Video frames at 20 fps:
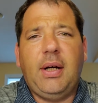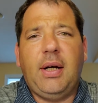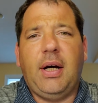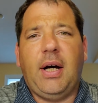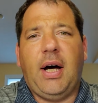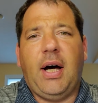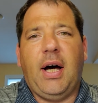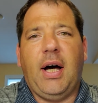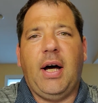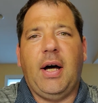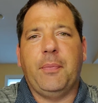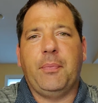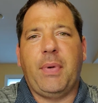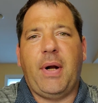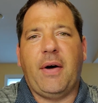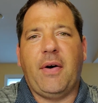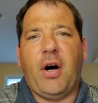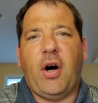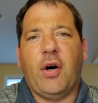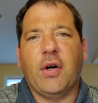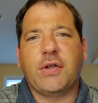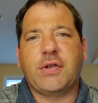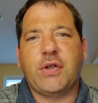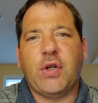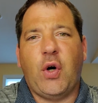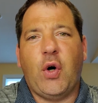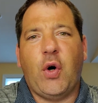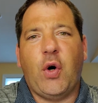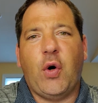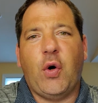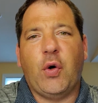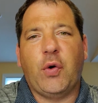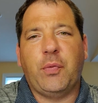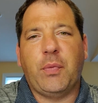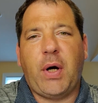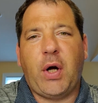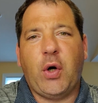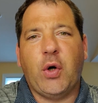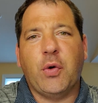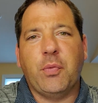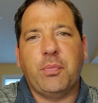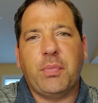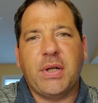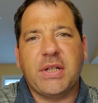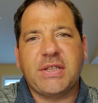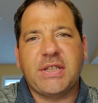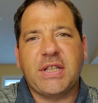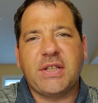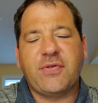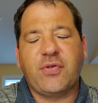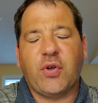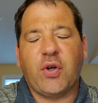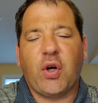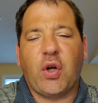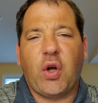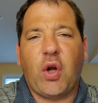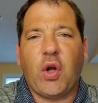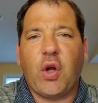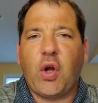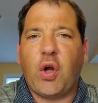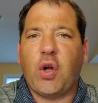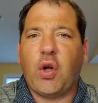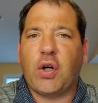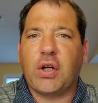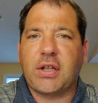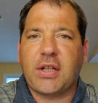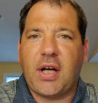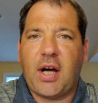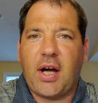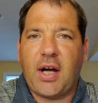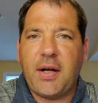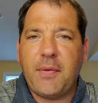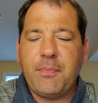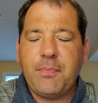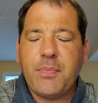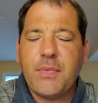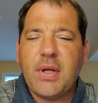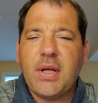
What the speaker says: But I also own my own business for a long, long, long time.